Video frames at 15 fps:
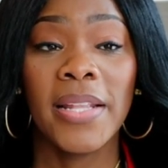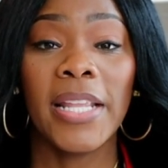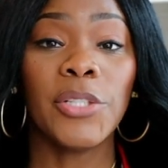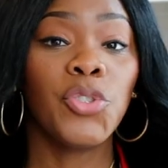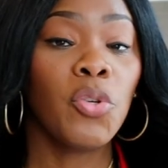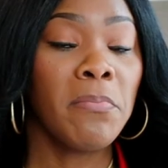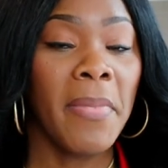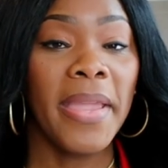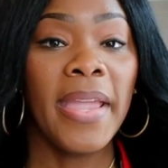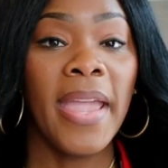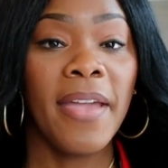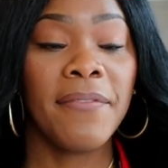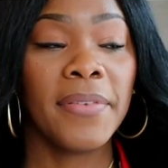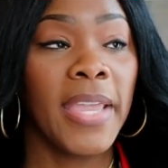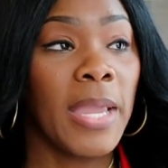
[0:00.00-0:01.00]
that you may
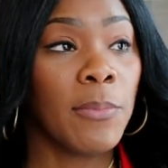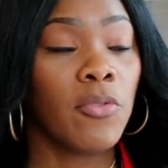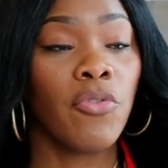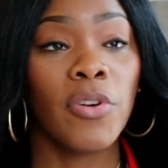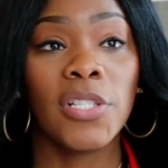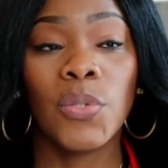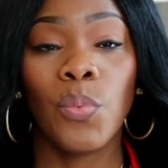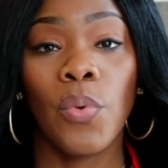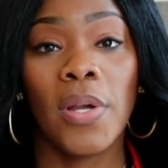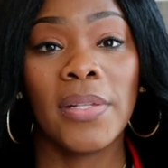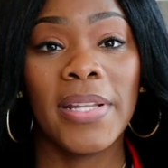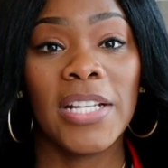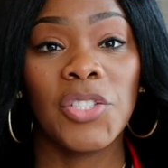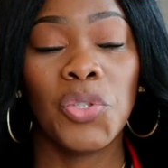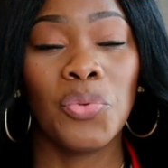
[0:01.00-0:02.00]
have came across
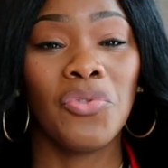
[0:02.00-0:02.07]
one that